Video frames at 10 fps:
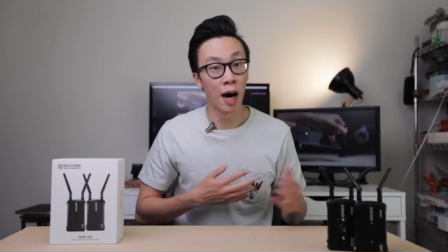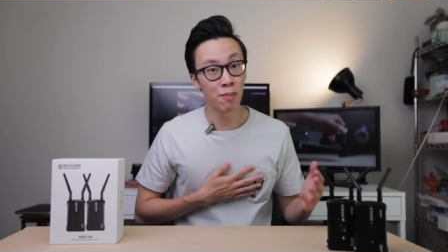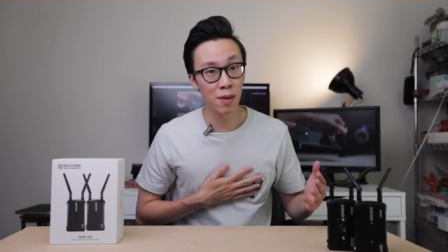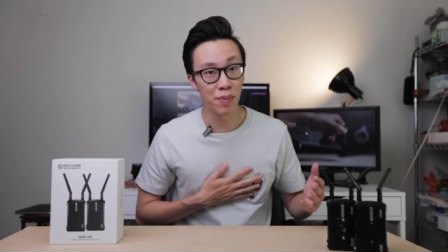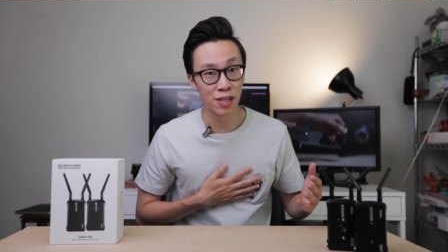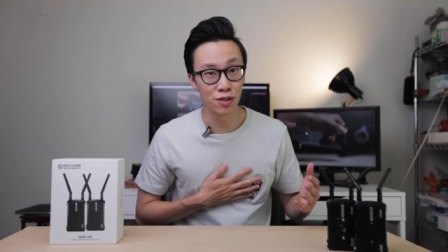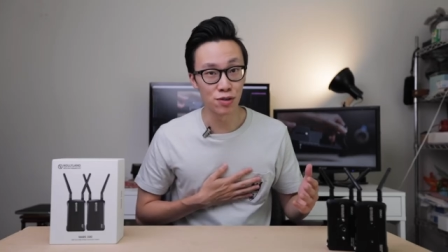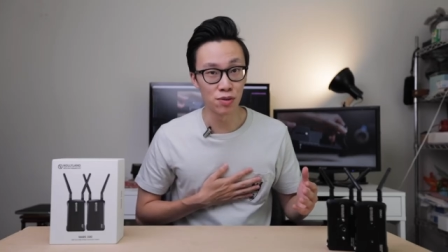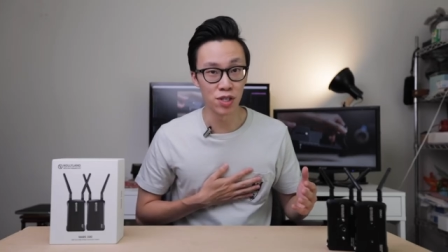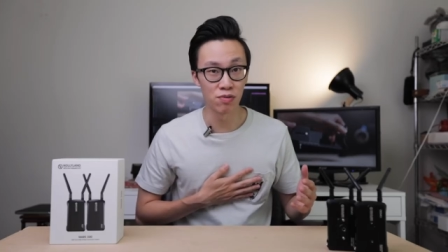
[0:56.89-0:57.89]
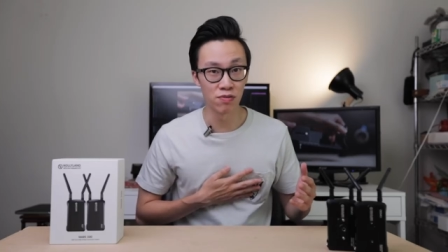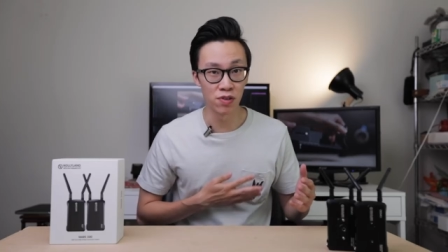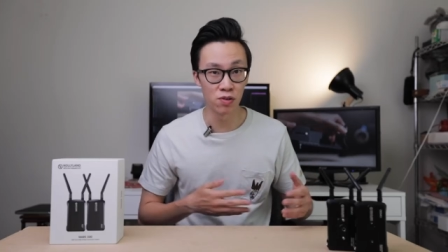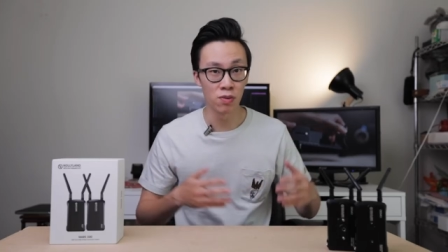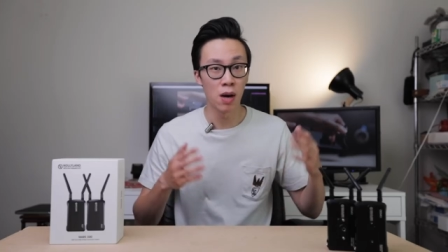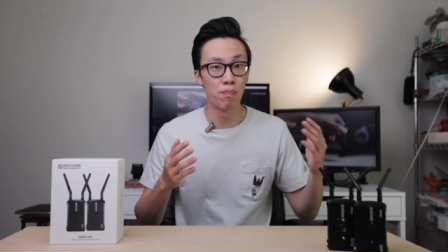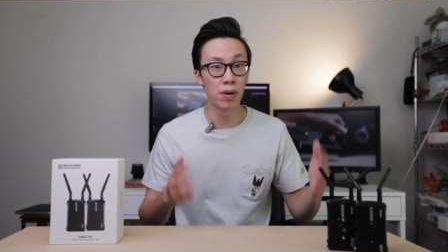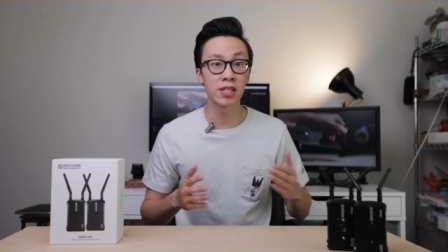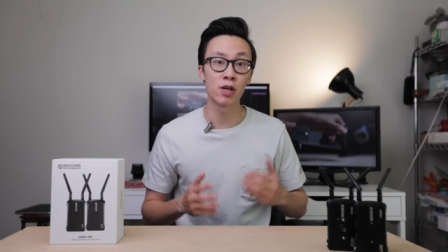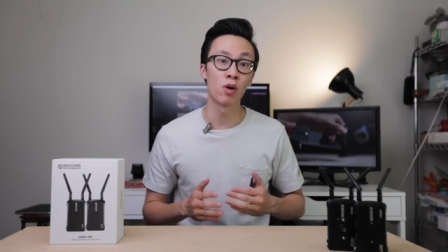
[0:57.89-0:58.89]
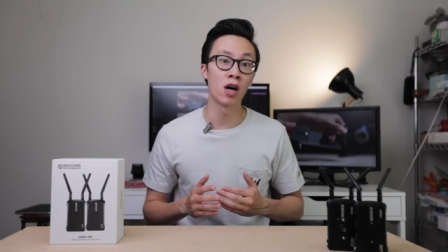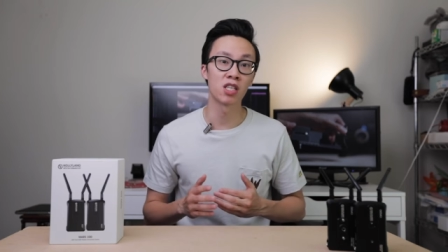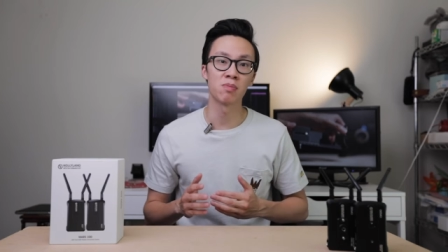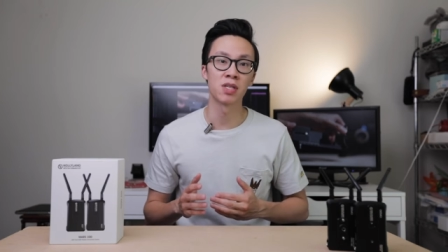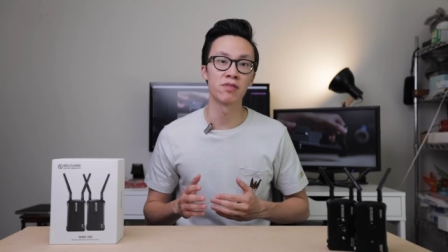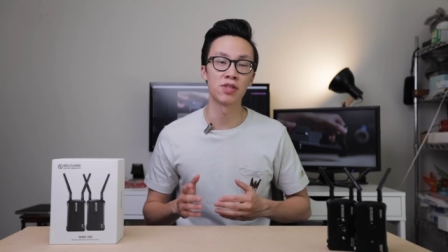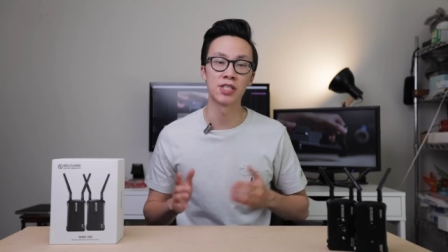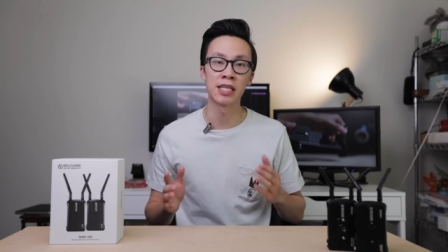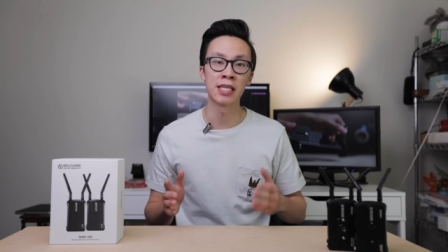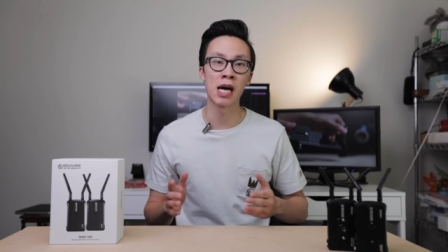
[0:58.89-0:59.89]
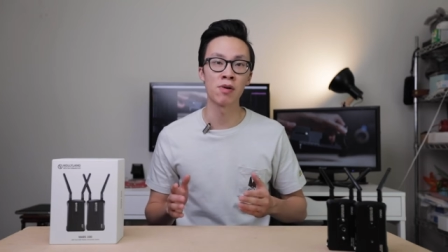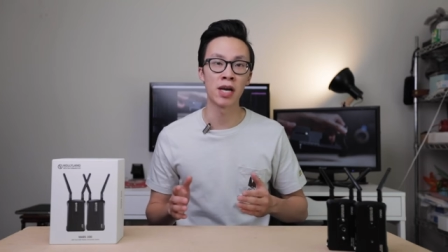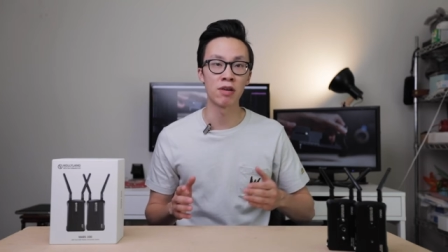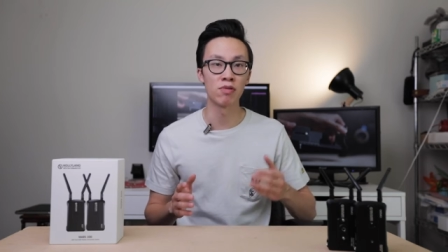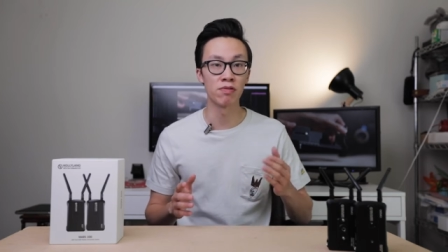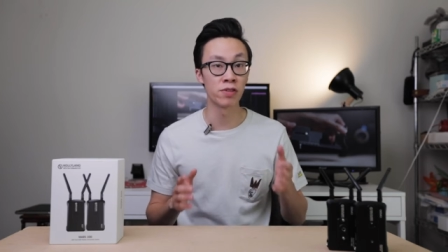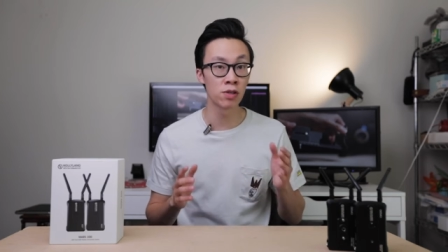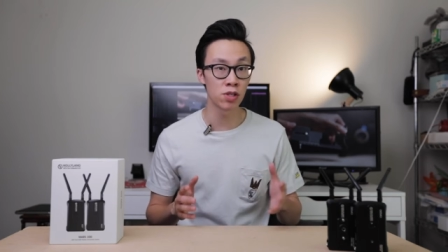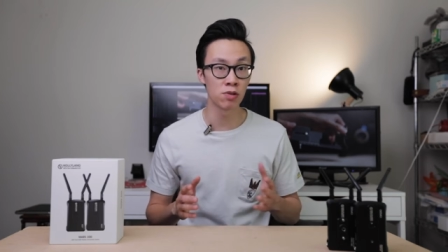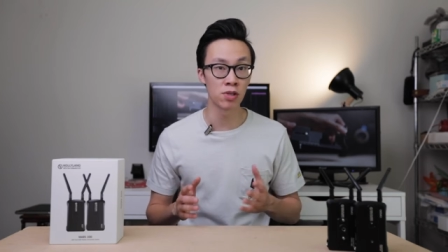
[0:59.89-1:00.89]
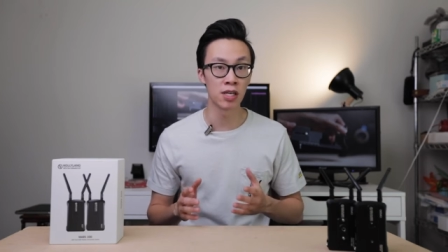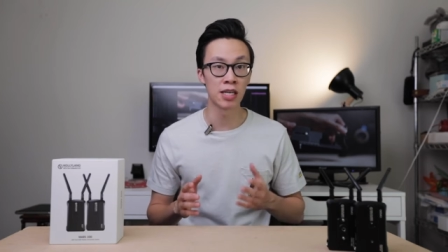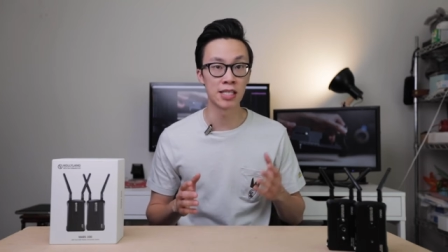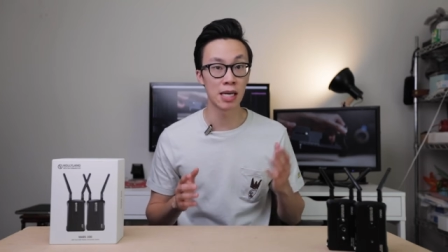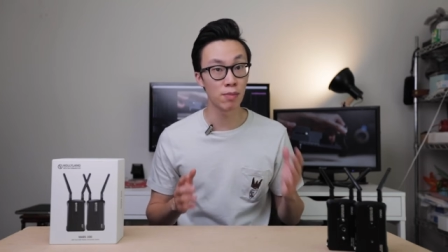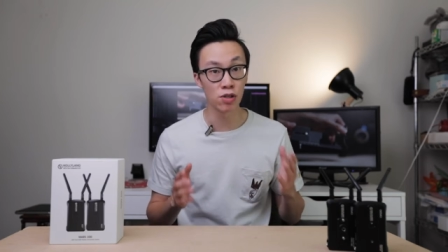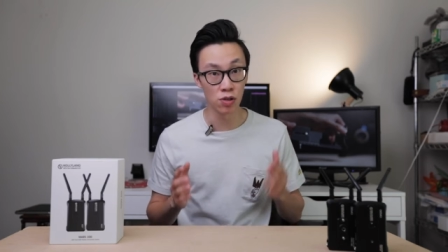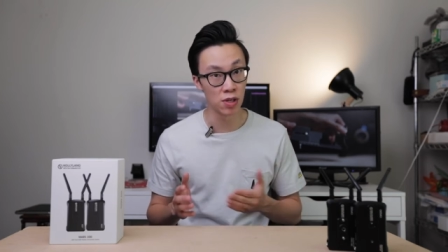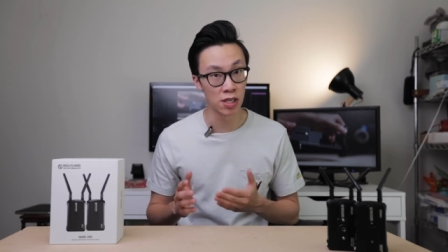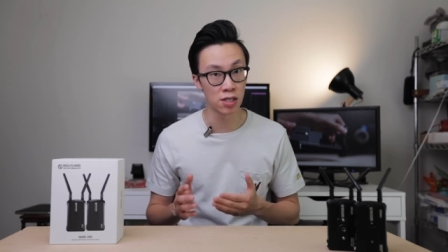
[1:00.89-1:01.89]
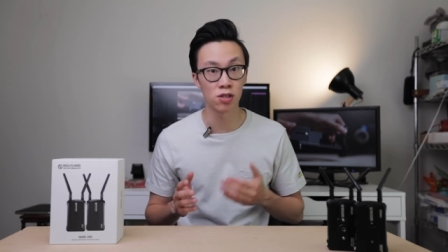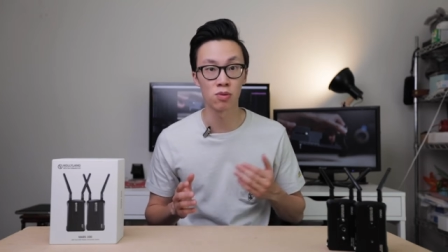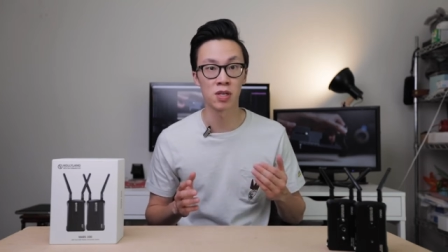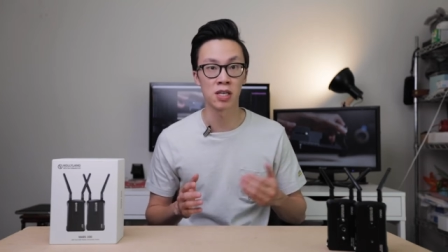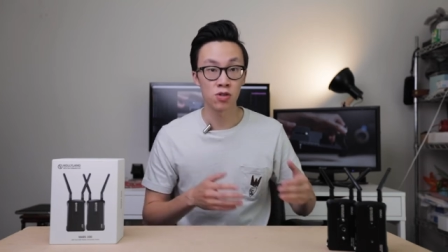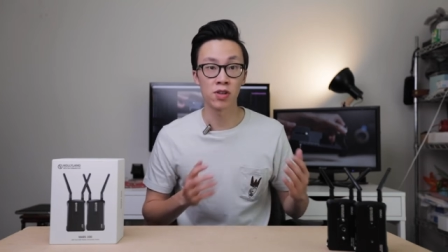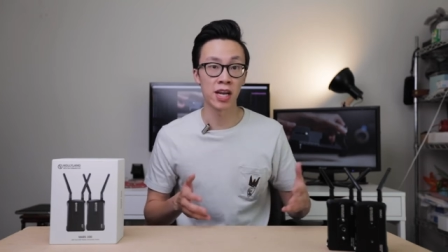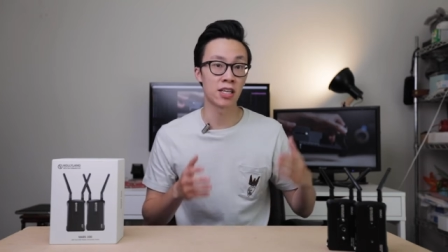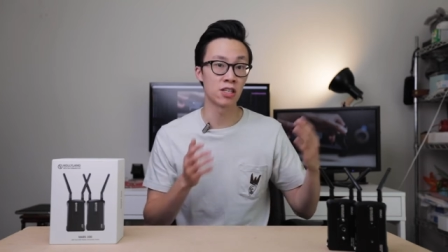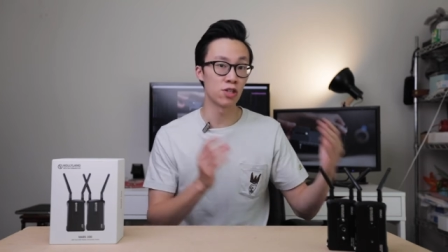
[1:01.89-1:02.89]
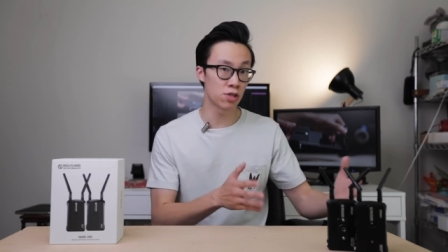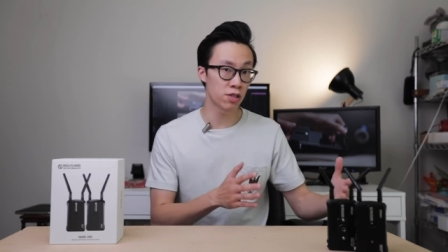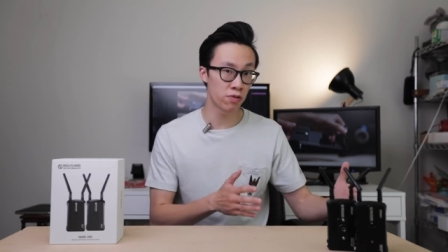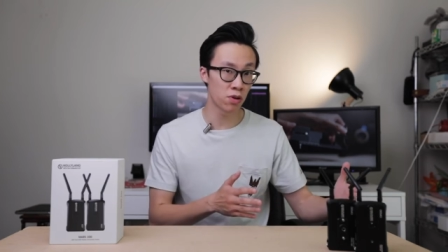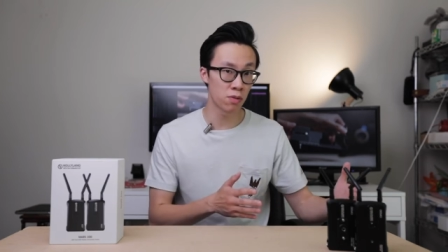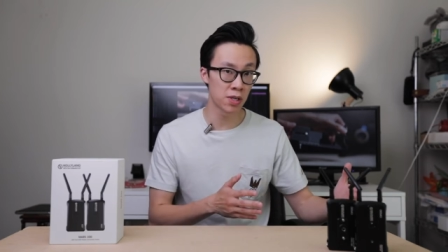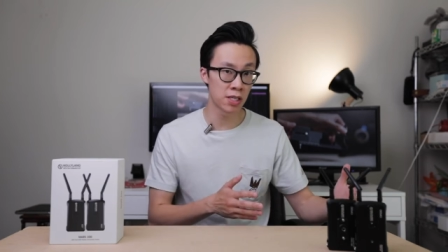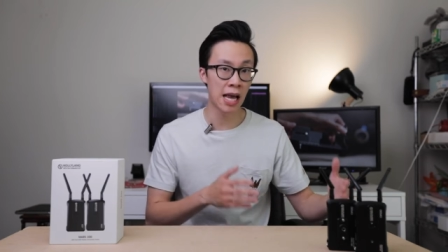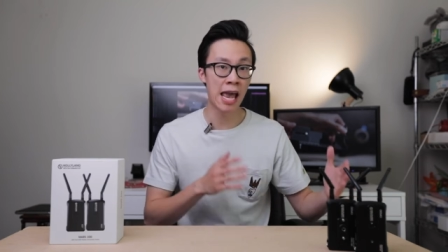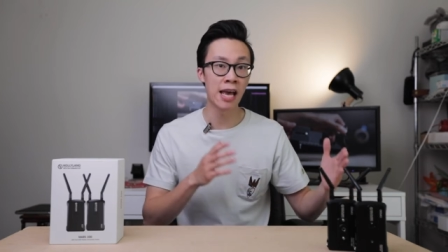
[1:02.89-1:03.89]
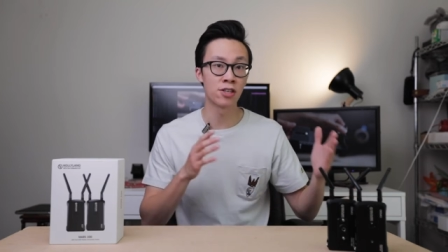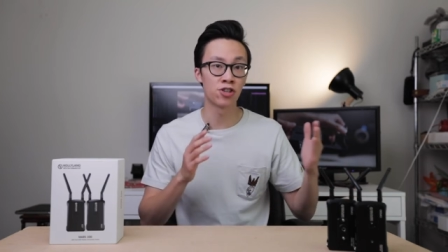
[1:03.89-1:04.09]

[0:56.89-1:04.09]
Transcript: I'm not paid to do this review, but they were awesome awesome enough to send out a review unit, a demo unit to me so that I can use it for a bit and